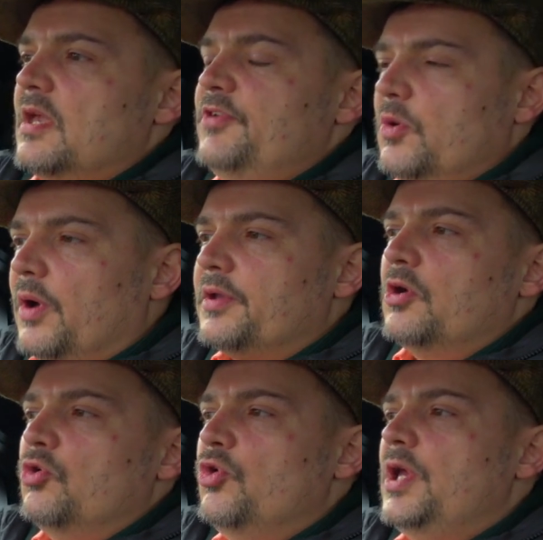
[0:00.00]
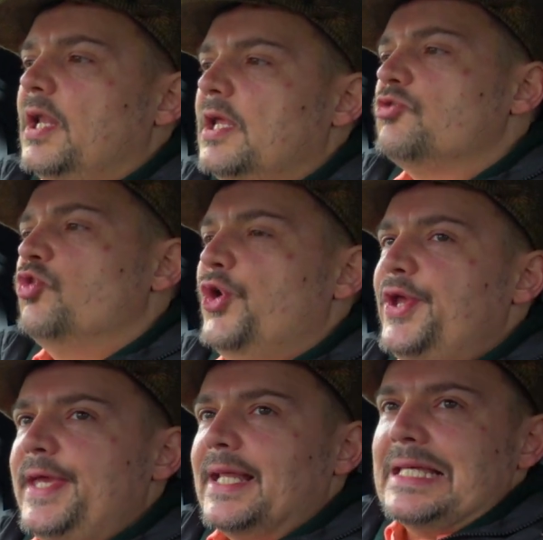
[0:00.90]
If you want a really,
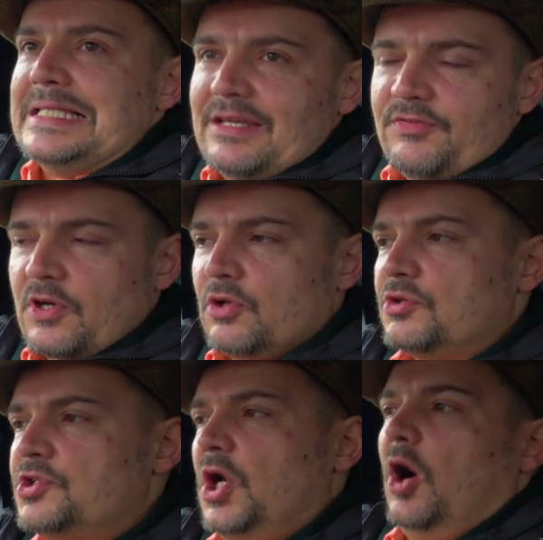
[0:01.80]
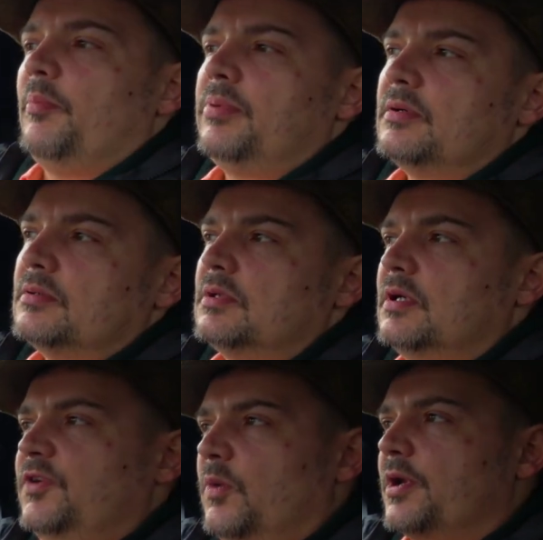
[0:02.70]
really difficult job,
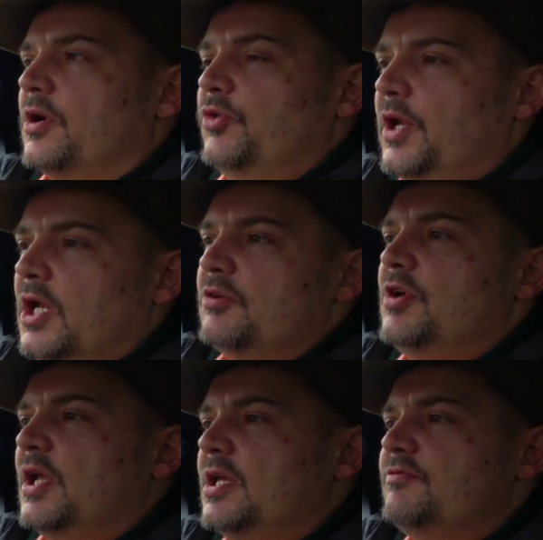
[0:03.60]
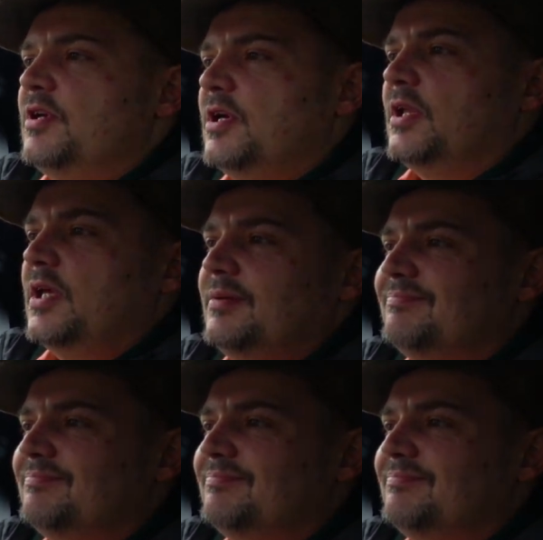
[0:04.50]
if you want a really, really, really